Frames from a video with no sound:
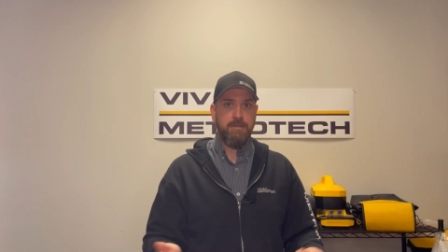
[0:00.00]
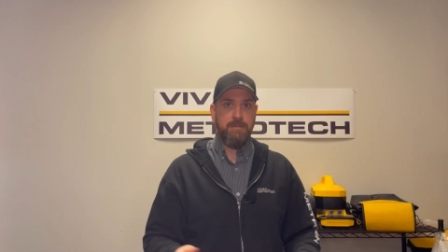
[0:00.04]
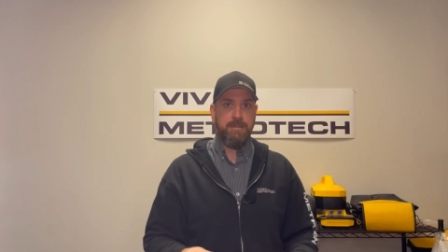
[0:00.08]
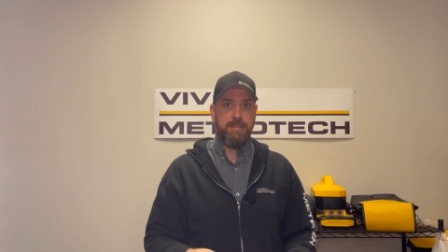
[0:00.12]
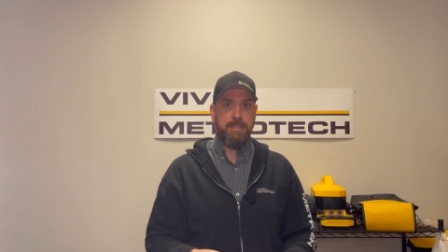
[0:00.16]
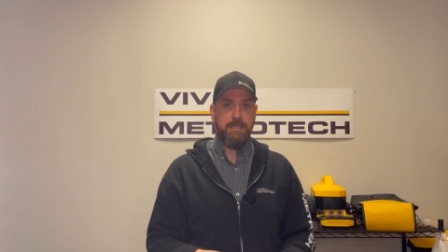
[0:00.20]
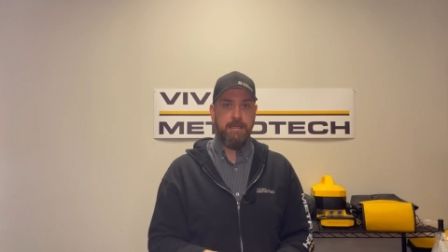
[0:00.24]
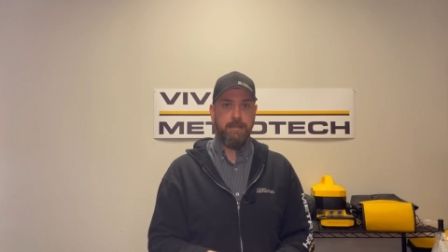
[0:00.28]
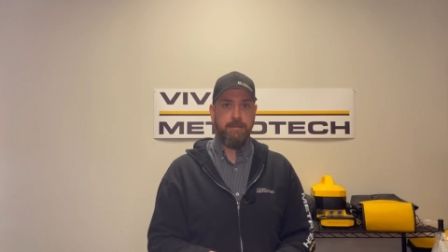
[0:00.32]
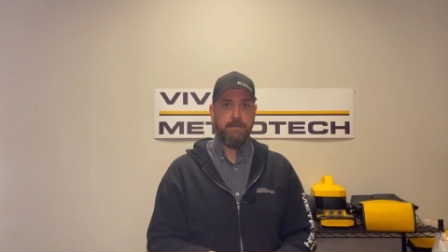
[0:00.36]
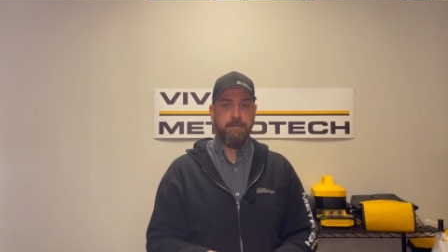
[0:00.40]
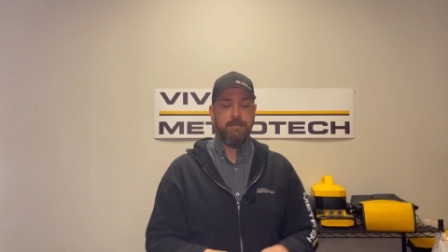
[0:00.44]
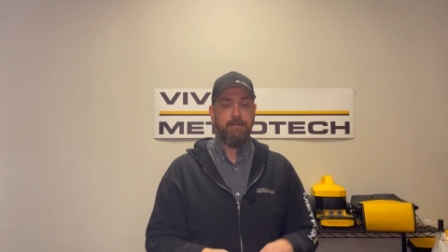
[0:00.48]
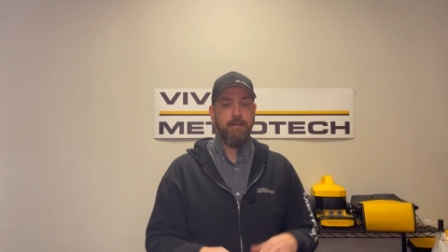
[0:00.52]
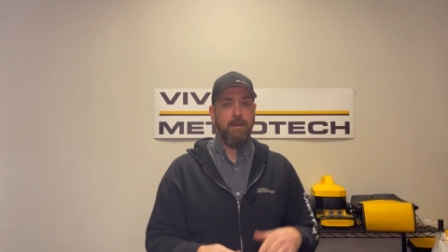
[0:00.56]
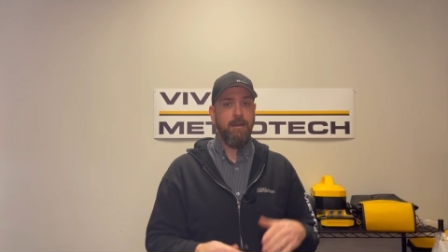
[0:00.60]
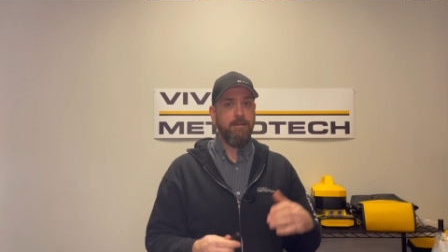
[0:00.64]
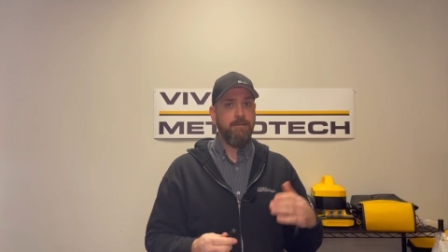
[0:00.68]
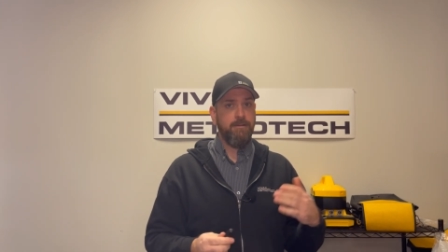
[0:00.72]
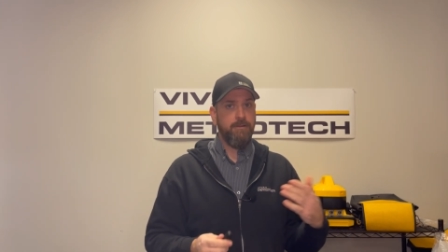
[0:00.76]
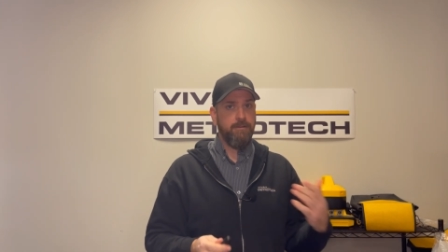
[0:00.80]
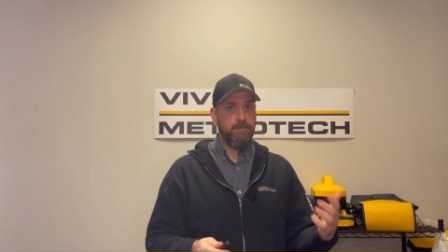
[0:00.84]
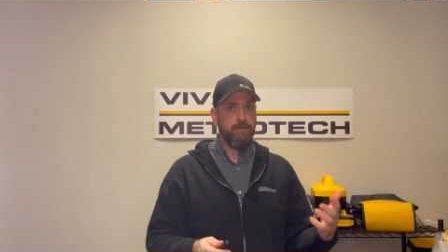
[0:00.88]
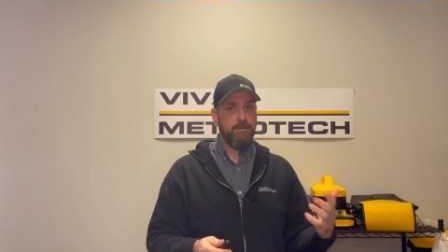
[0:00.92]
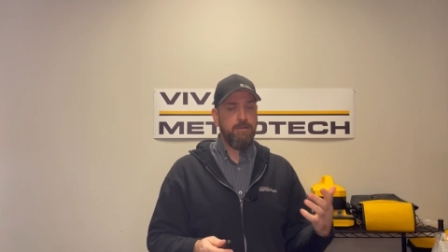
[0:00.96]
be dead.
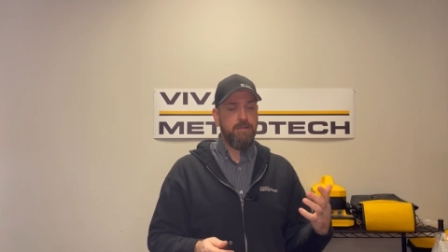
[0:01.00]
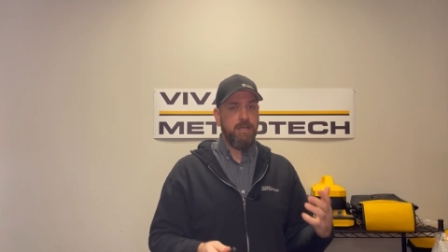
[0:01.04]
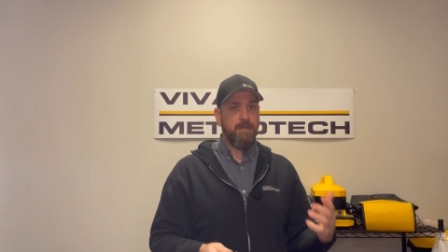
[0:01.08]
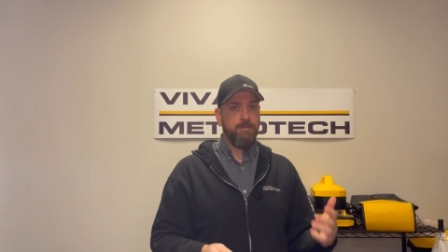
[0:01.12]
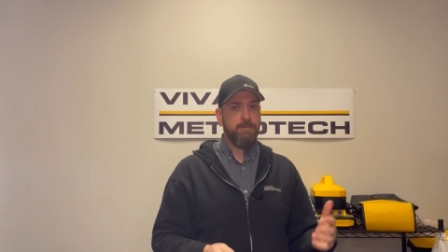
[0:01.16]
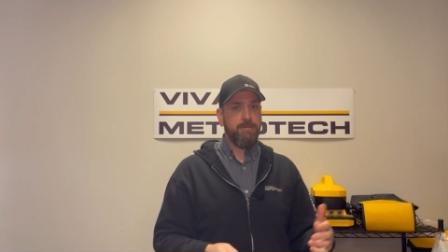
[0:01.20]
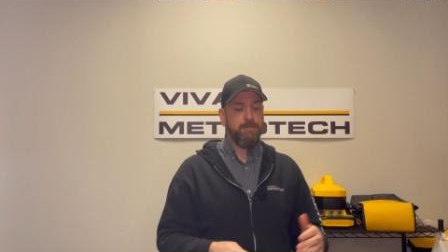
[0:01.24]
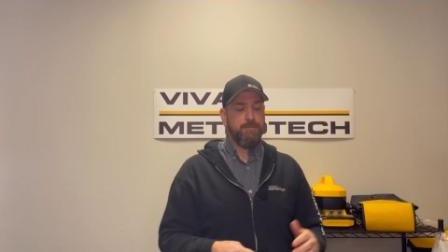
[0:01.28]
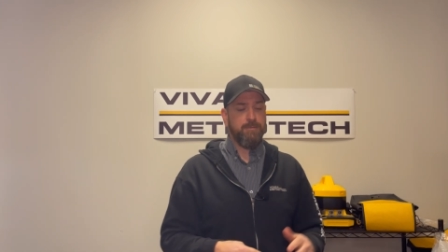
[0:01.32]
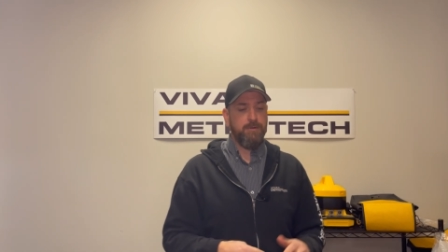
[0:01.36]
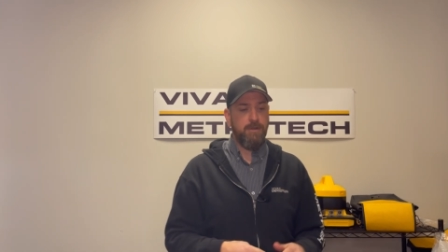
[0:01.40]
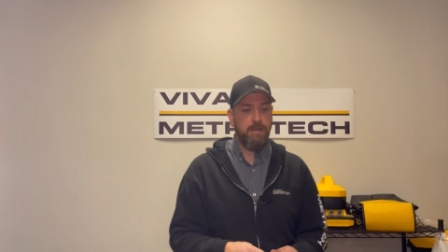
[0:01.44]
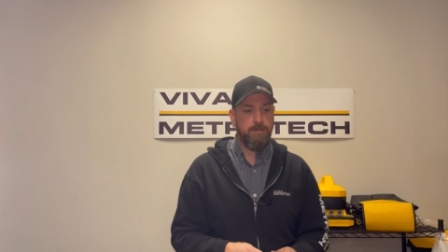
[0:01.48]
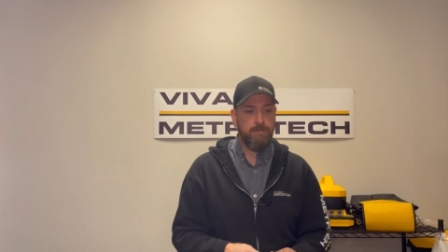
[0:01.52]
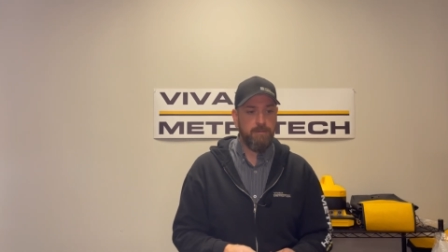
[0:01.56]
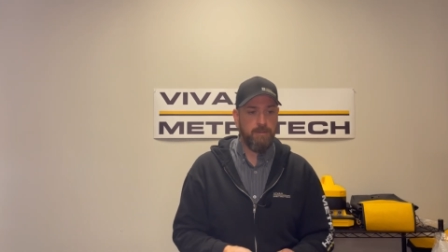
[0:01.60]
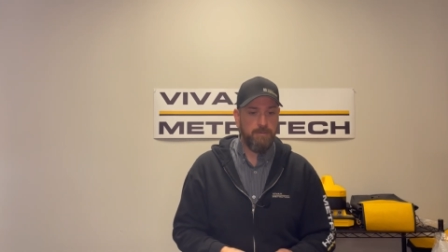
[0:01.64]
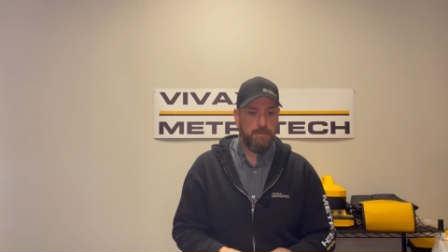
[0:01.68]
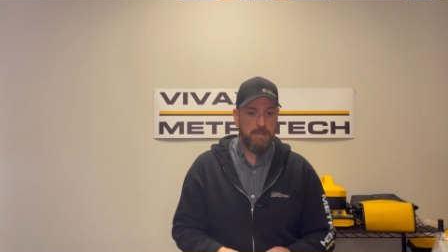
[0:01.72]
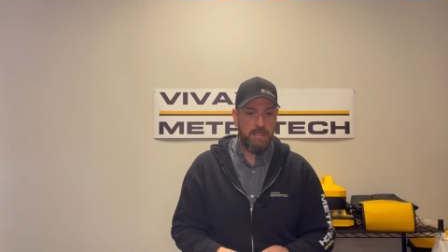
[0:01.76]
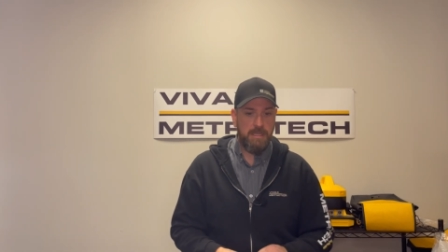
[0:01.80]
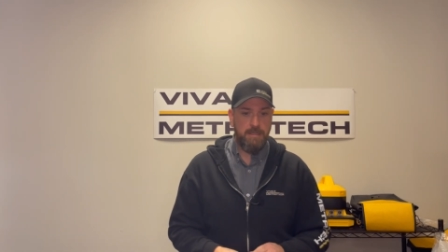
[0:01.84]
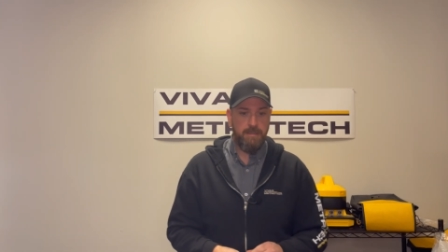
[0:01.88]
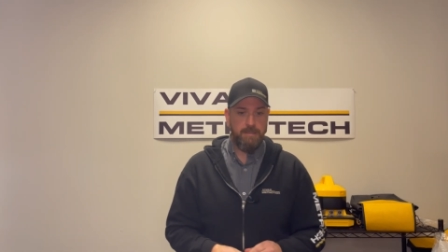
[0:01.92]
Another common problem.